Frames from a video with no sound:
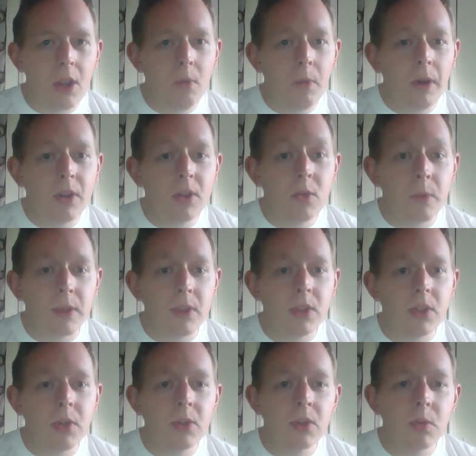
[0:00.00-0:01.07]
was when
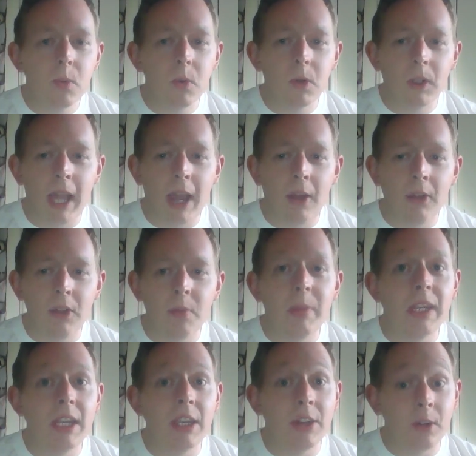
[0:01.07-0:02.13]
students were allowed to
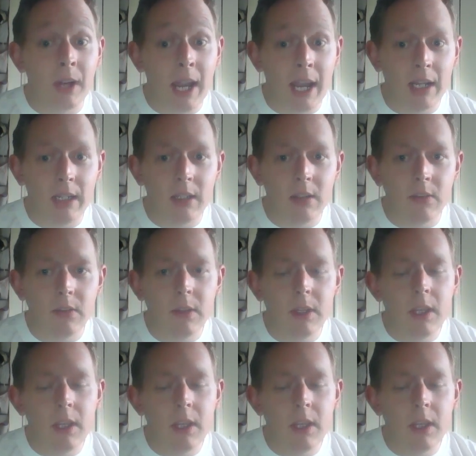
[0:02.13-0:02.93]
be interactive.